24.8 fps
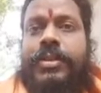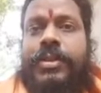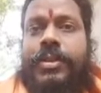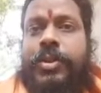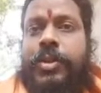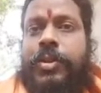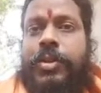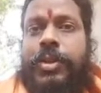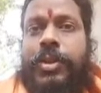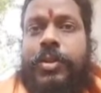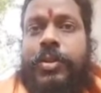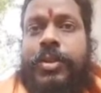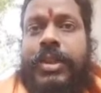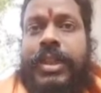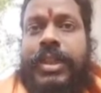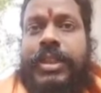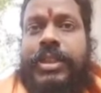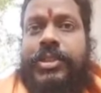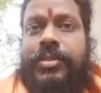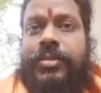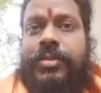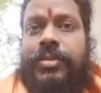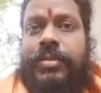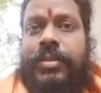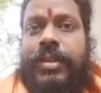So you need
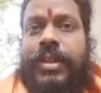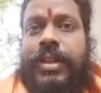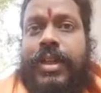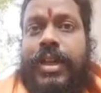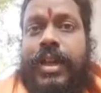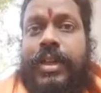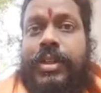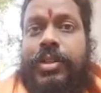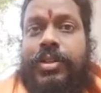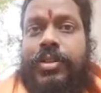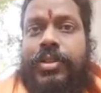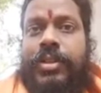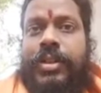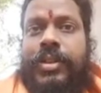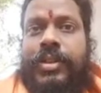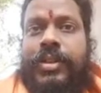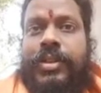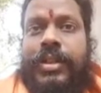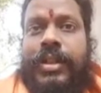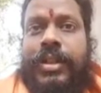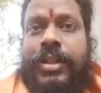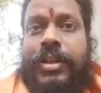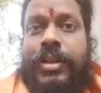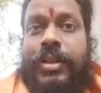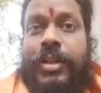to control
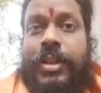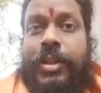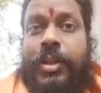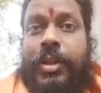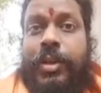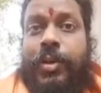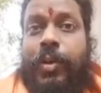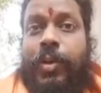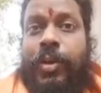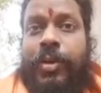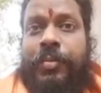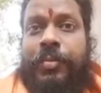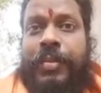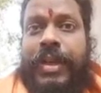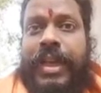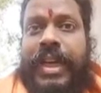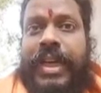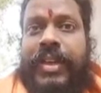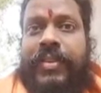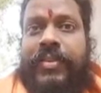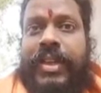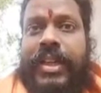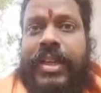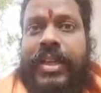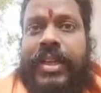your own
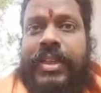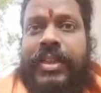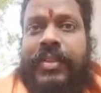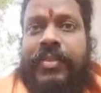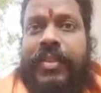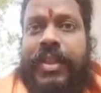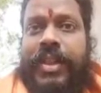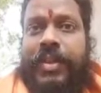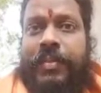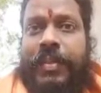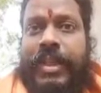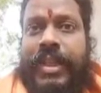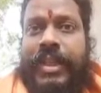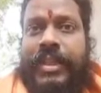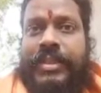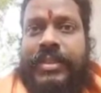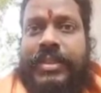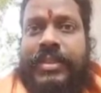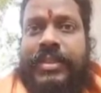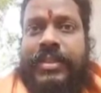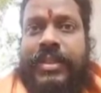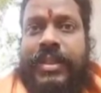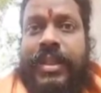behavior in the workplace,